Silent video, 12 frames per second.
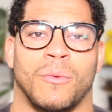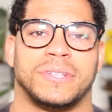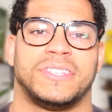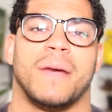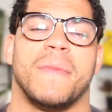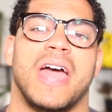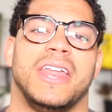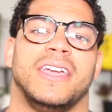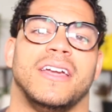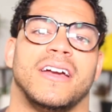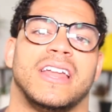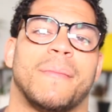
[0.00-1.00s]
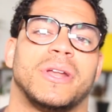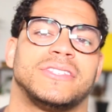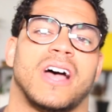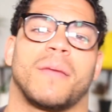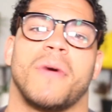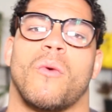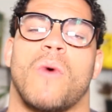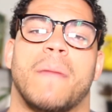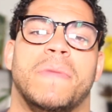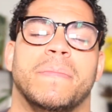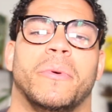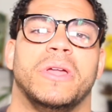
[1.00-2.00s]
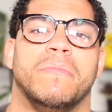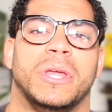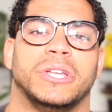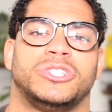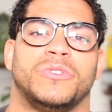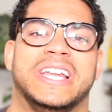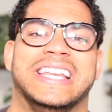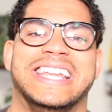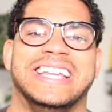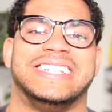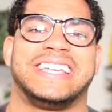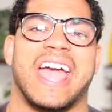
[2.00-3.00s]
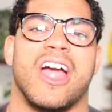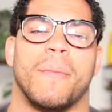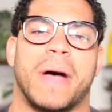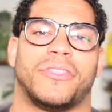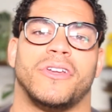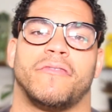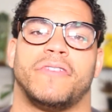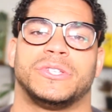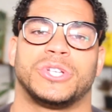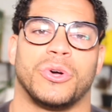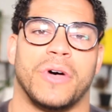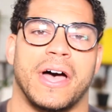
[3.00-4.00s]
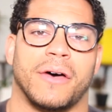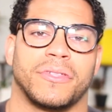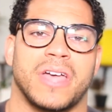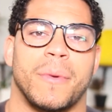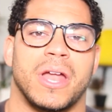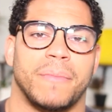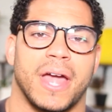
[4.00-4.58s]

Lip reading: What's up, Eddie here, and I'm going to talk about why people in ministry need to care about their physical health. Coming up